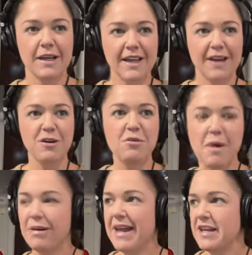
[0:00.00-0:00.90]
Okay, who am I
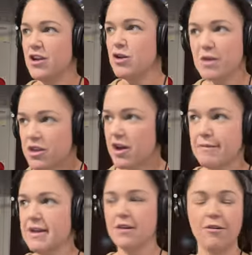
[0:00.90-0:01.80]
playing? Uma
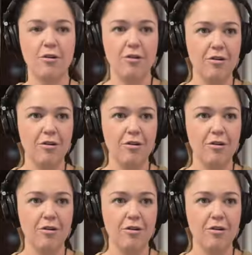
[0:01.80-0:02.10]
Thurman or?